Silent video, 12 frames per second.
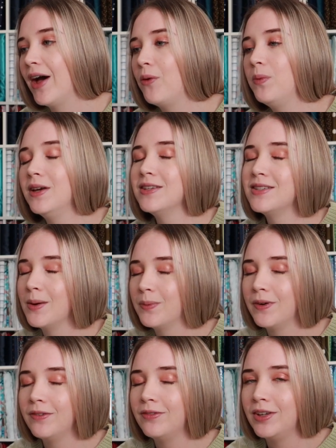that will be a
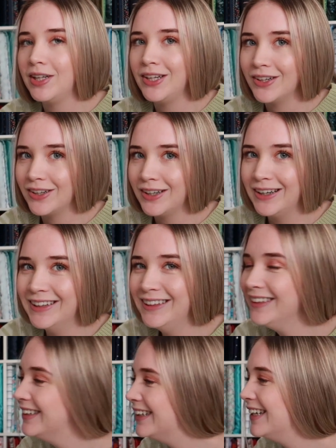separate video.
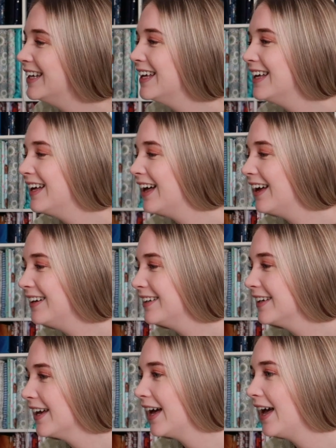
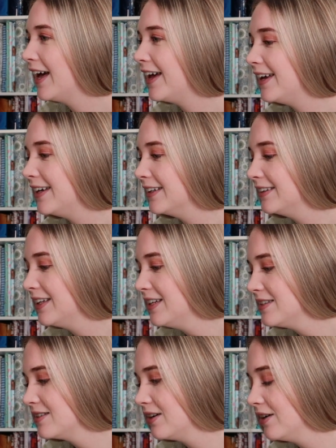Okay,
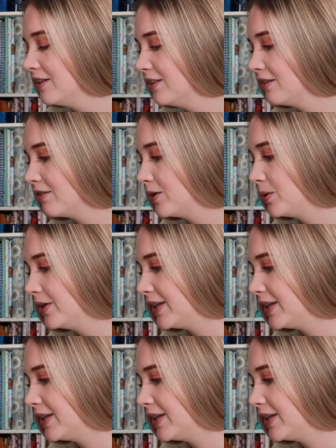let's go through all